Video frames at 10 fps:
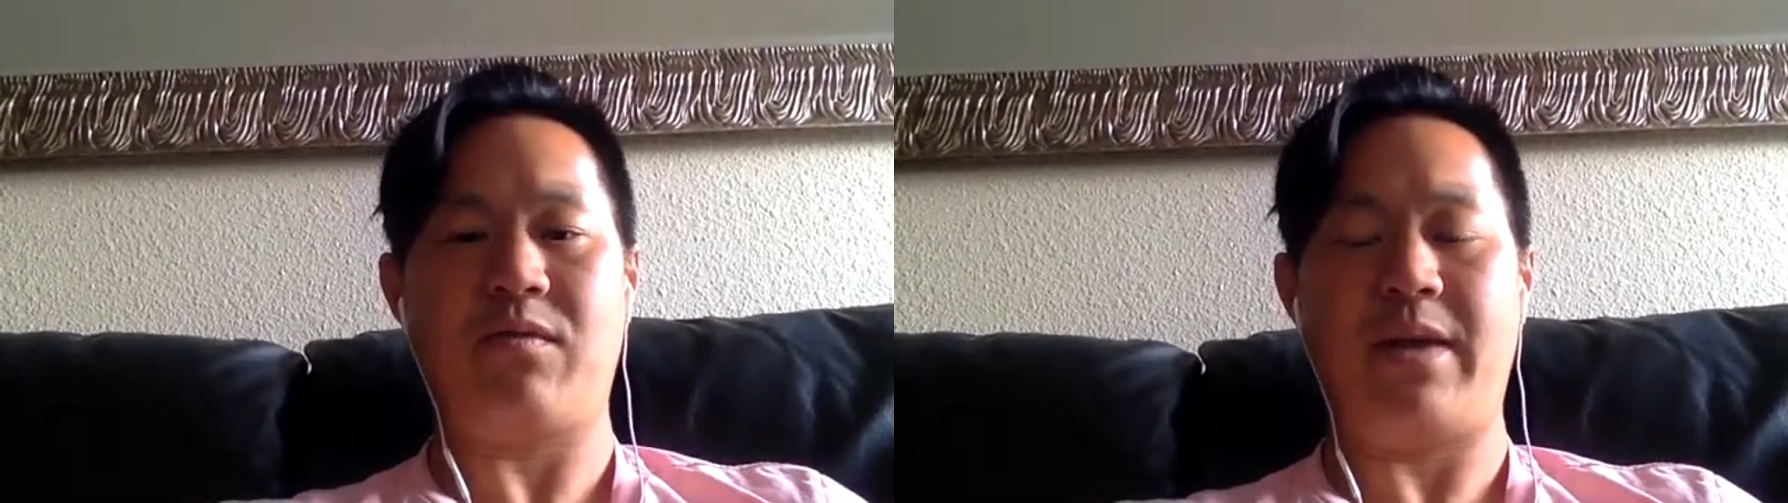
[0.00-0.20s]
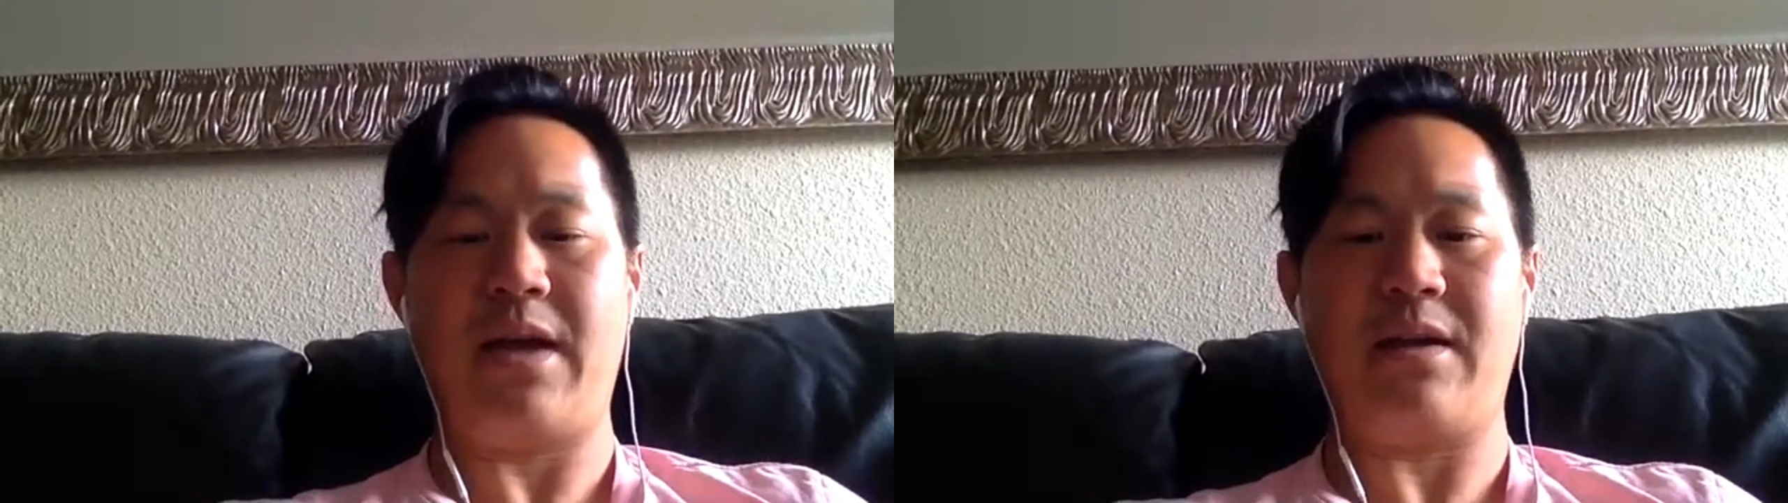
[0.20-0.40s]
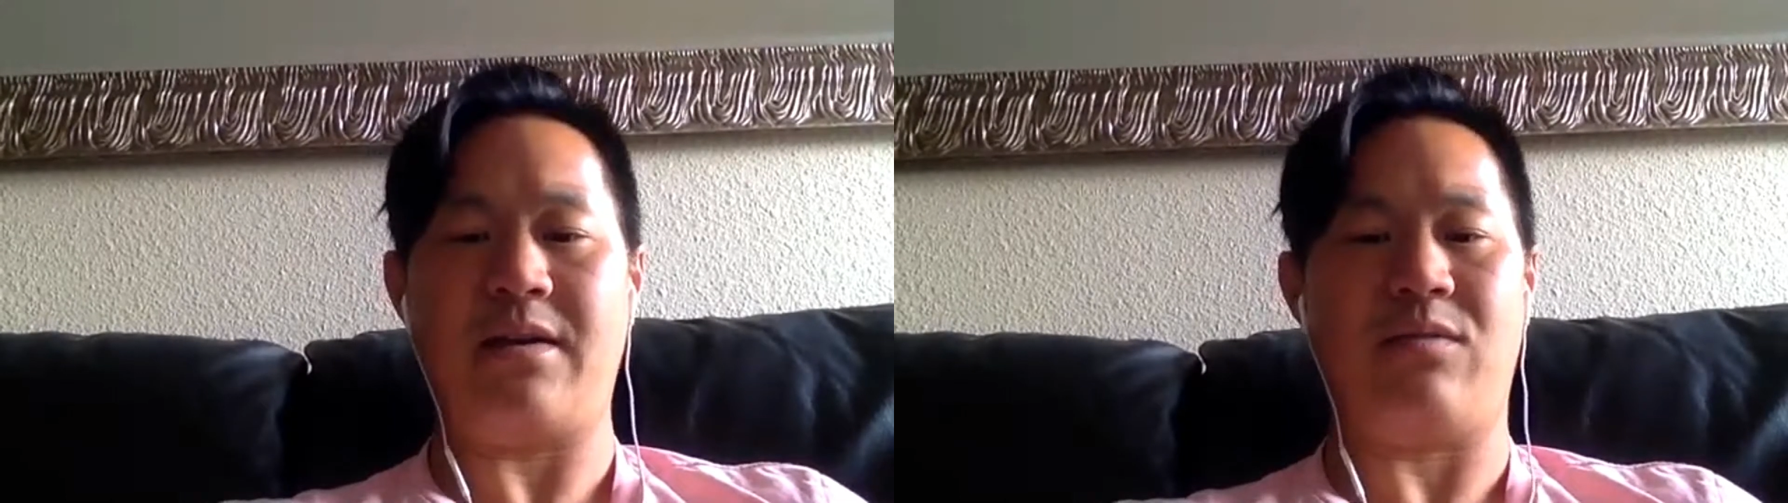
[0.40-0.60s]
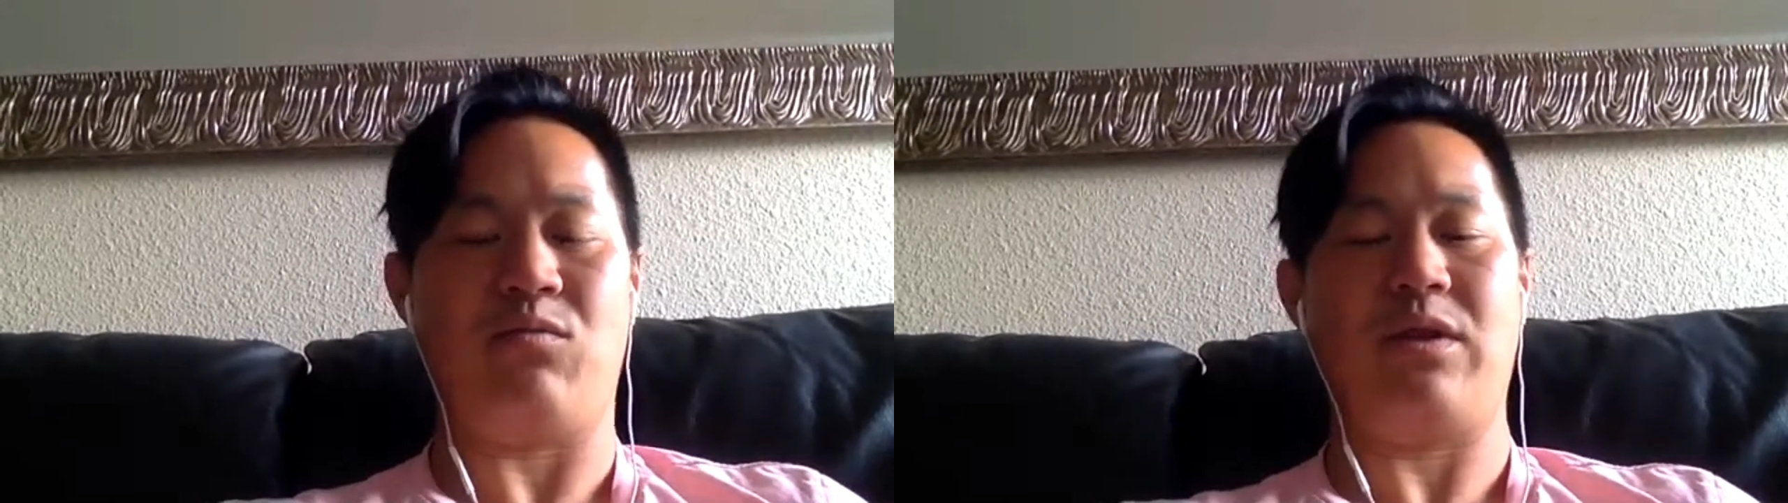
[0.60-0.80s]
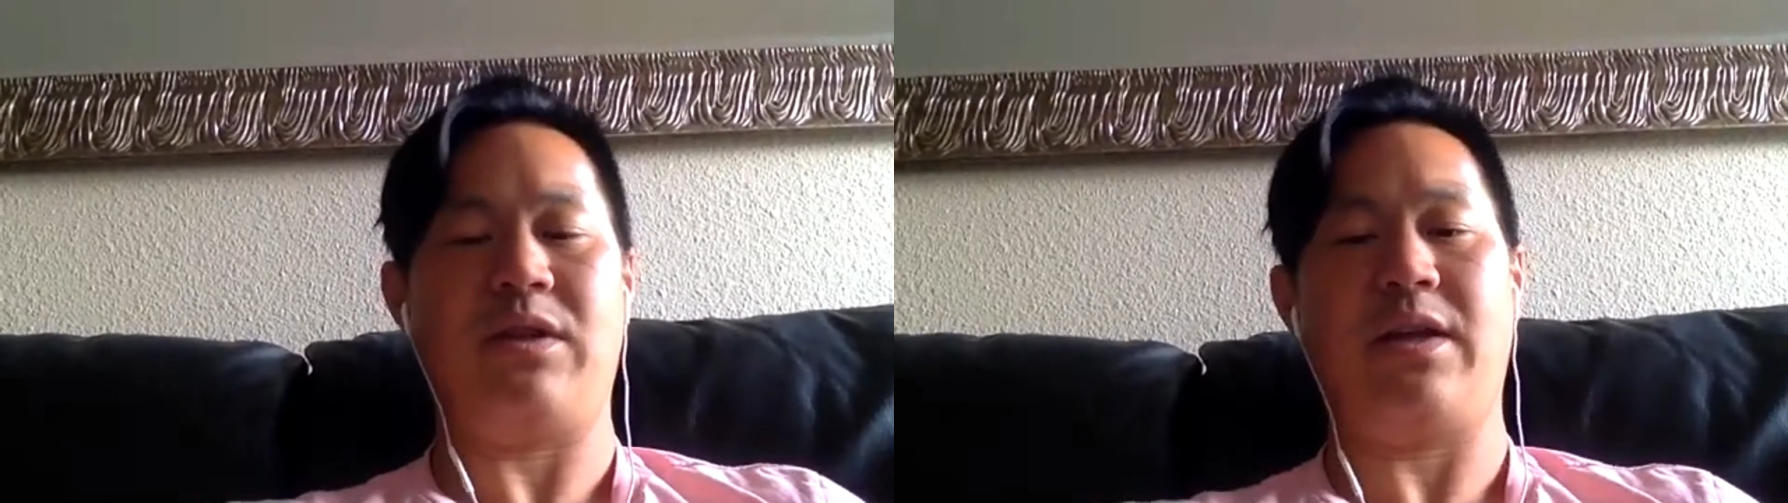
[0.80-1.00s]
that and
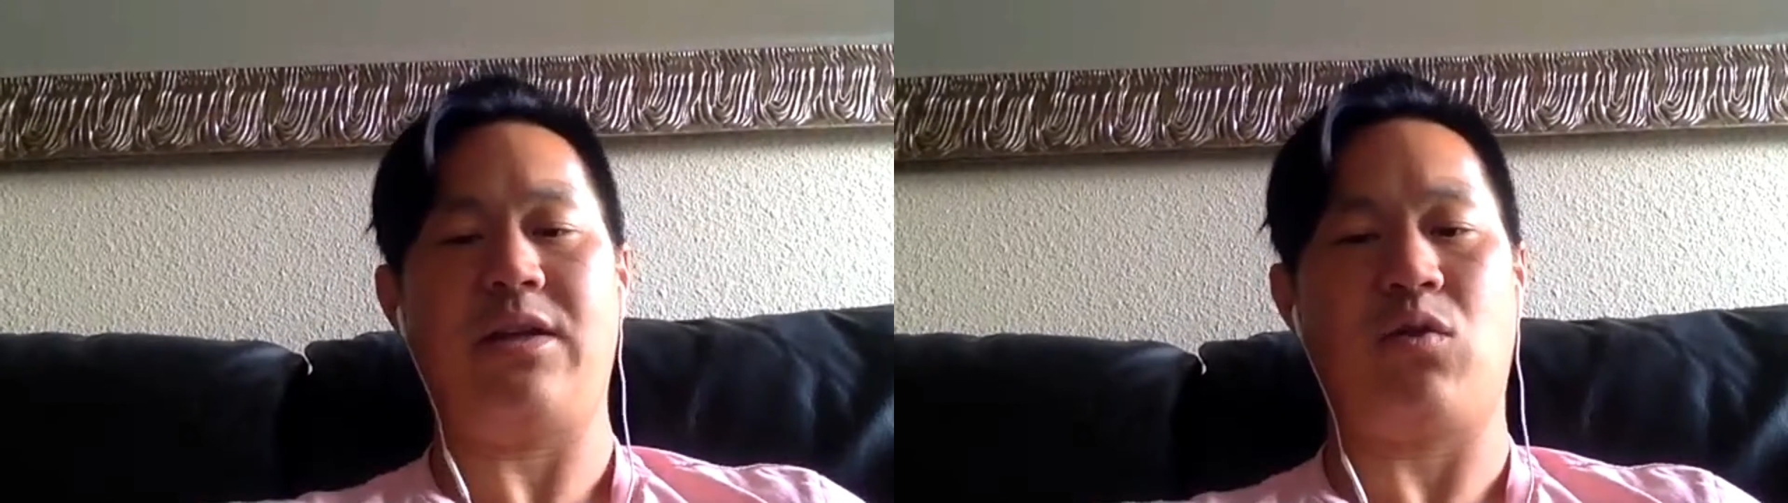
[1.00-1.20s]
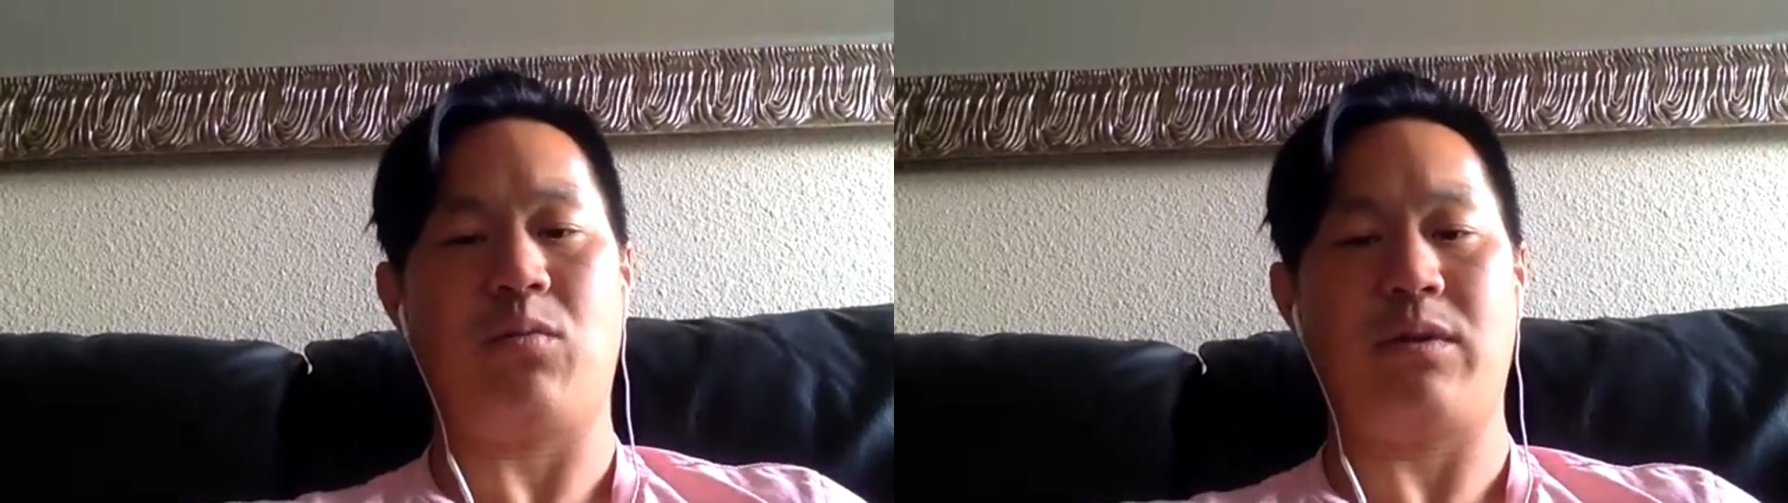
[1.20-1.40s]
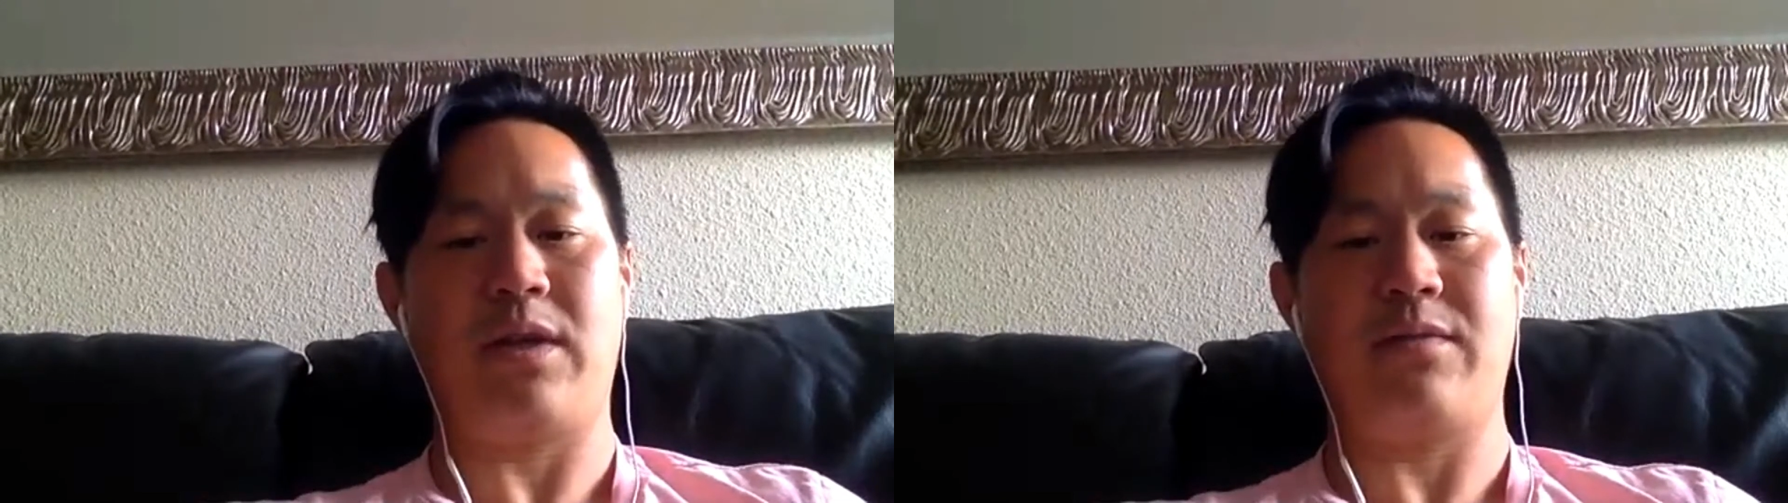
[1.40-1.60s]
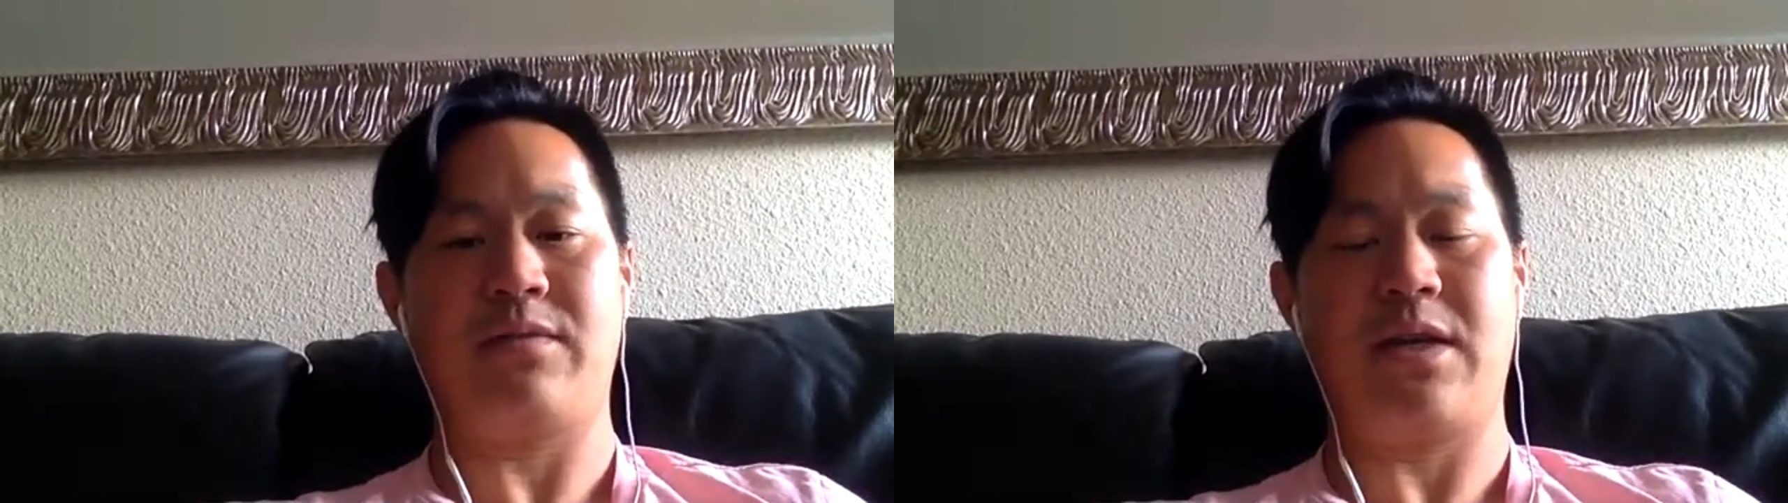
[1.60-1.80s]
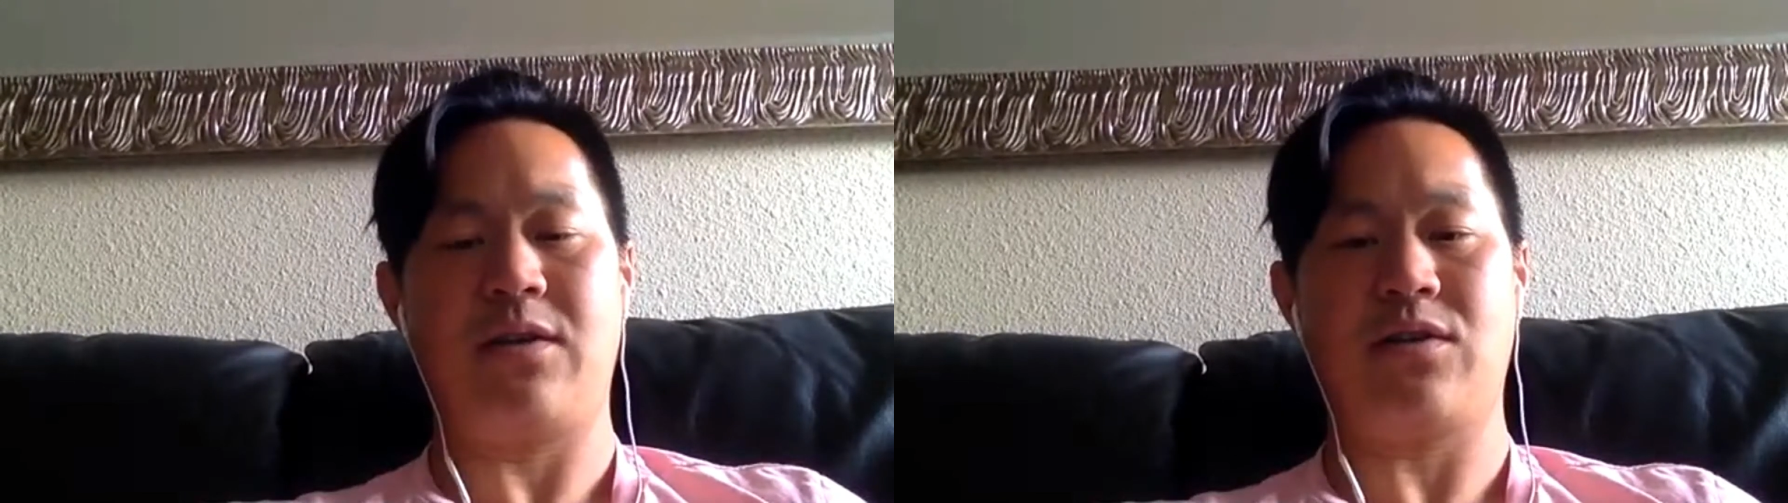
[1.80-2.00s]
didn't really like the corporate lifestyle.